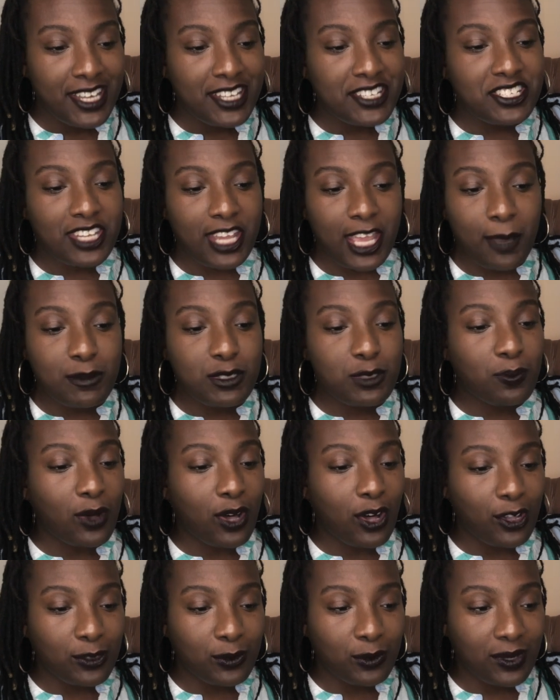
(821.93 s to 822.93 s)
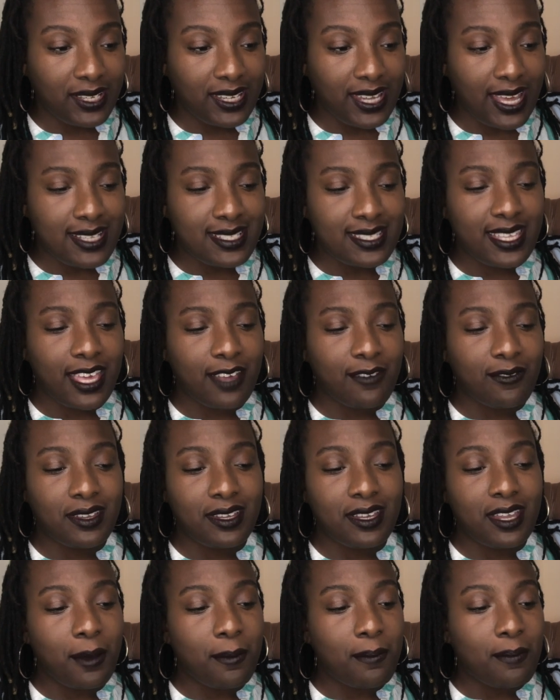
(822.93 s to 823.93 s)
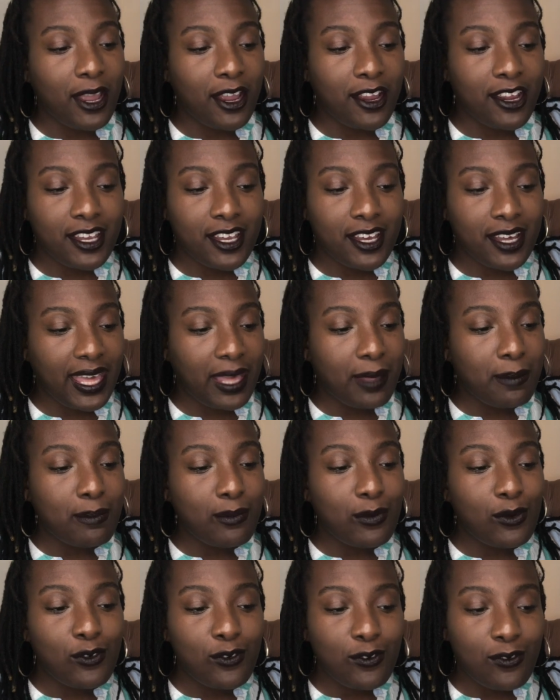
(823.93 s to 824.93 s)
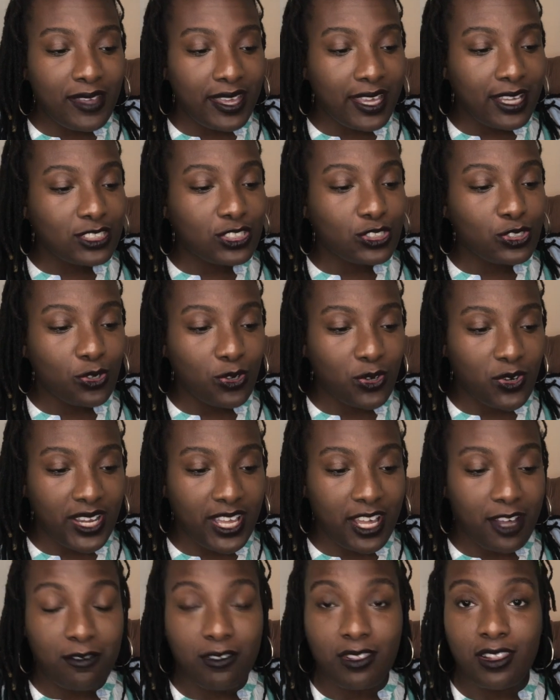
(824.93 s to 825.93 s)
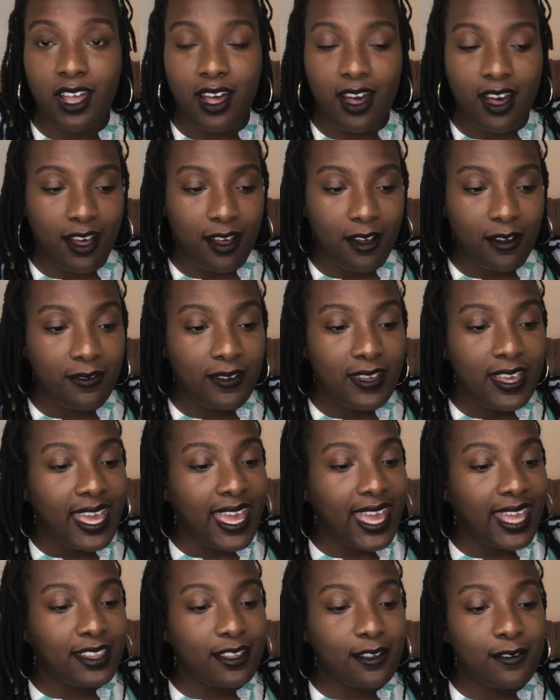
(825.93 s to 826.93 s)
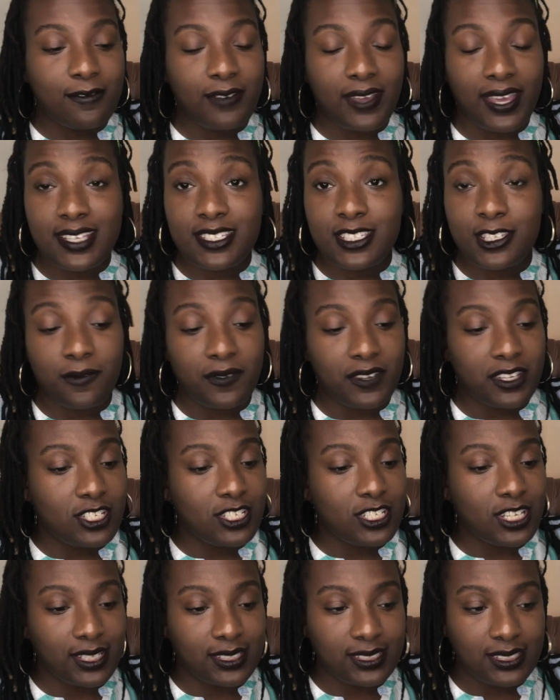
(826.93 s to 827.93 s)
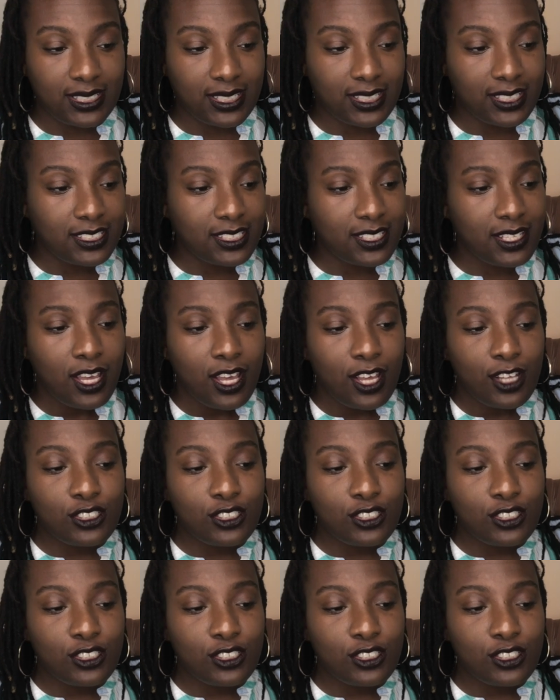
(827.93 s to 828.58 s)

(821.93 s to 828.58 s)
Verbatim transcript: James Baldwin has given America a moving story of love in the face of injustice,